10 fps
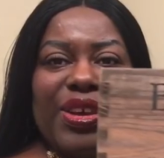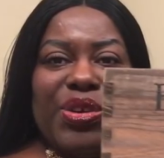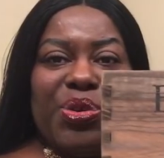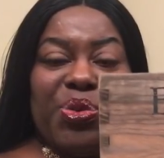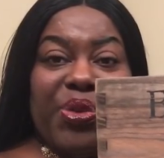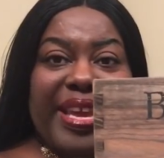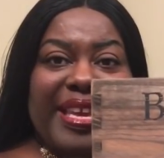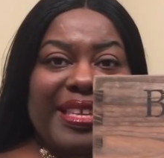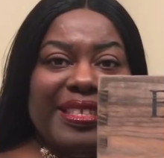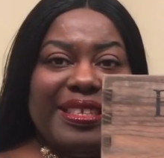
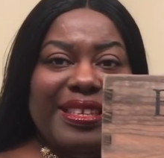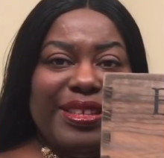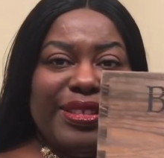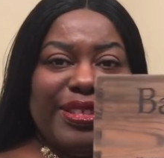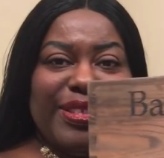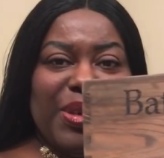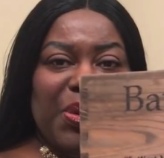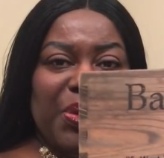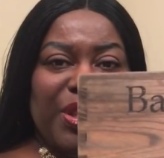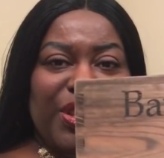crate. It is
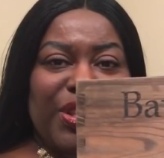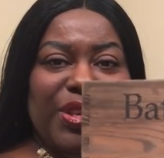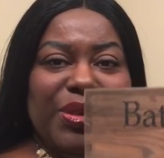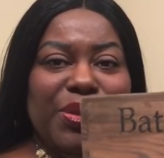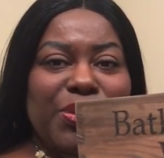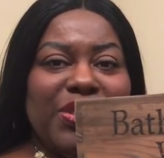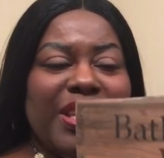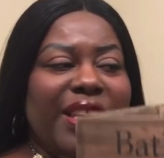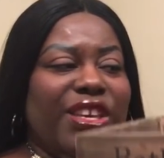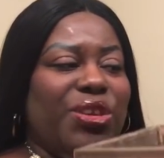so cute.
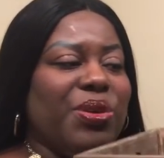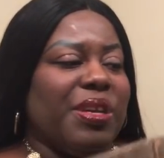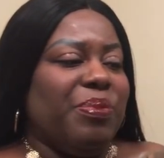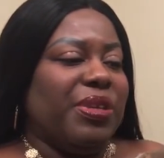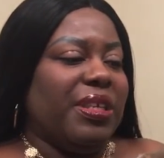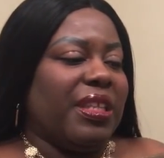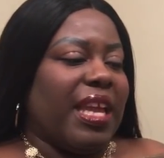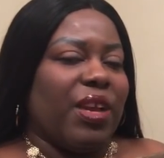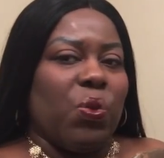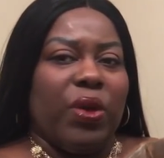You can put
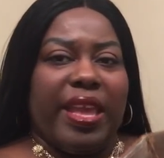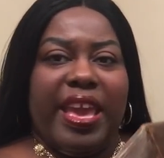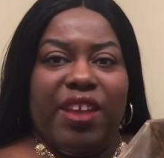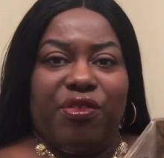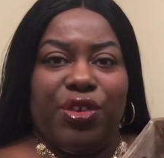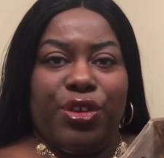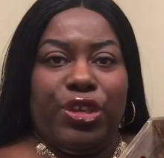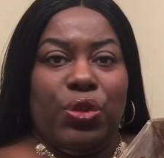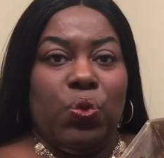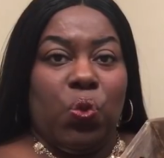like whatever
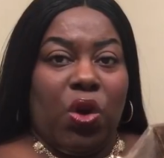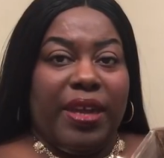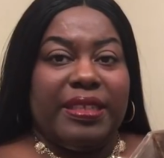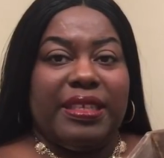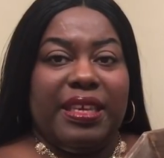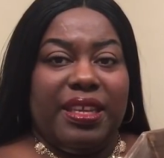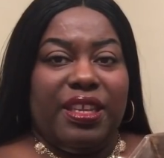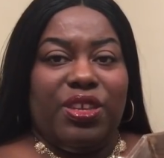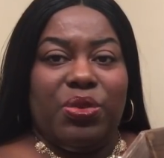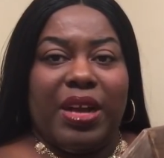you want in
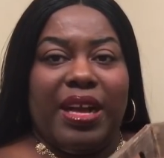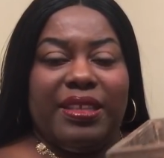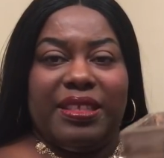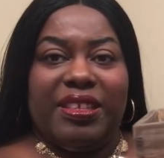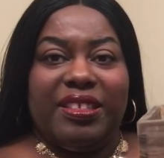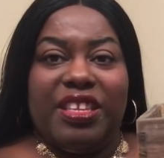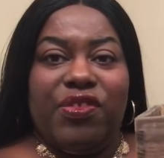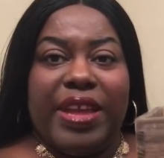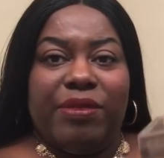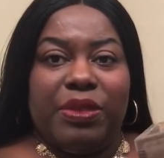it, you guys. It doesn't
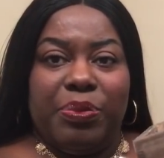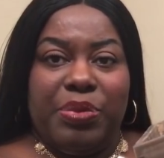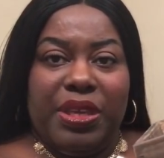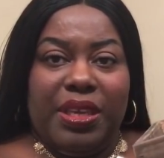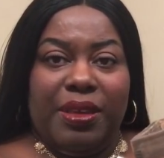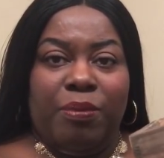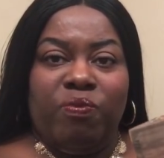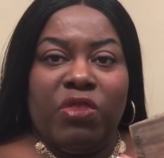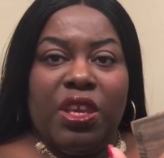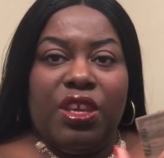even have to be,
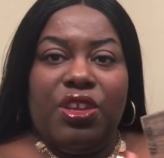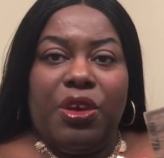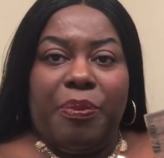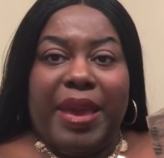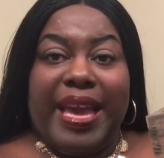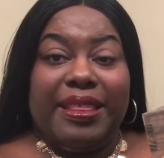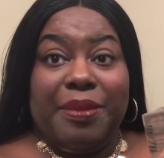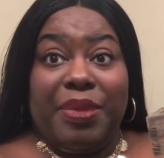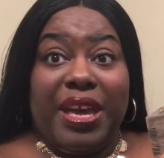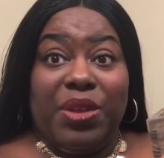you know, Bath
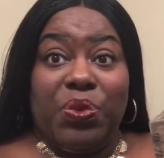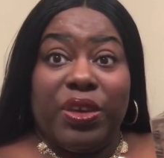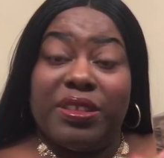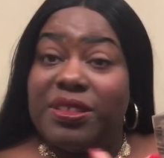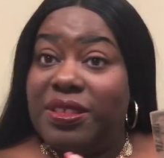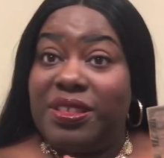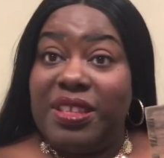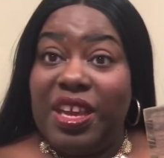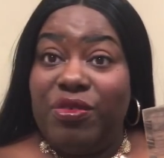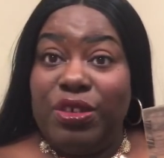and Body Works
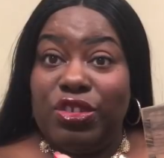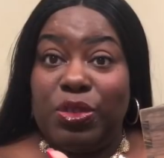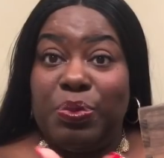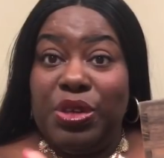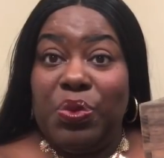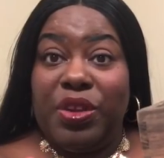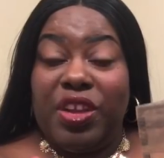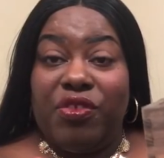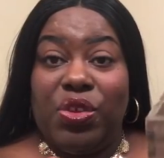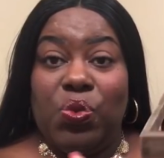stuff. You can just put
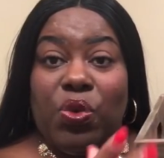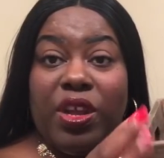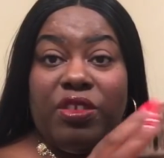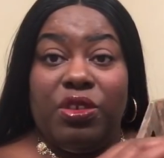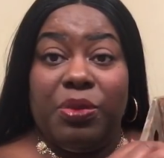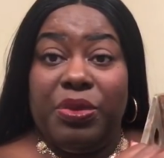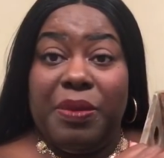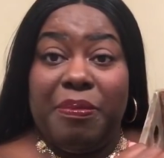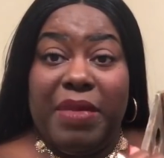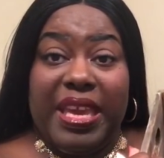whatever you wanted. You can
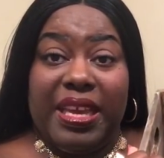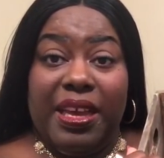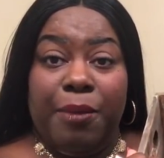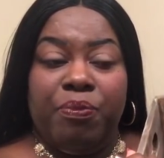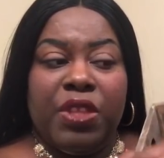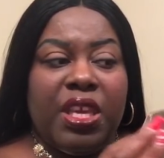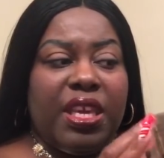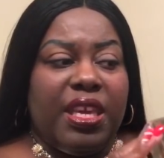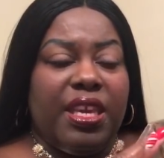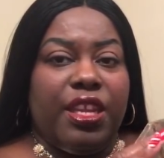put makeup
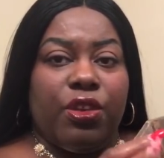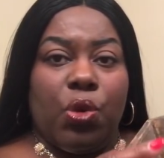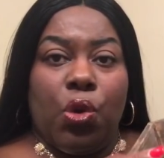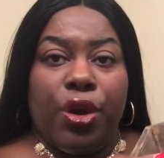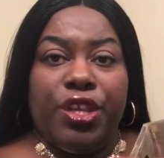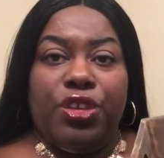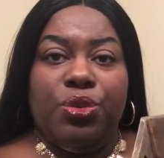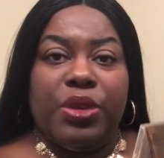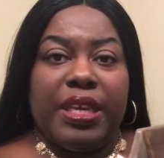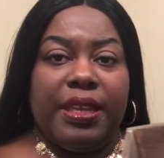in it, or
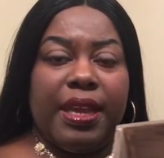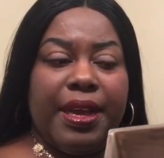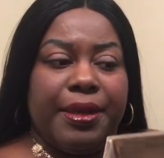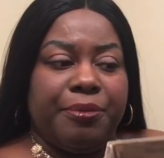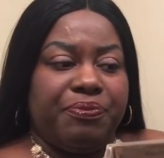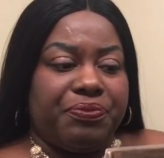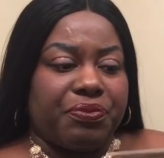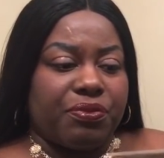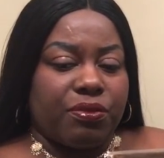you can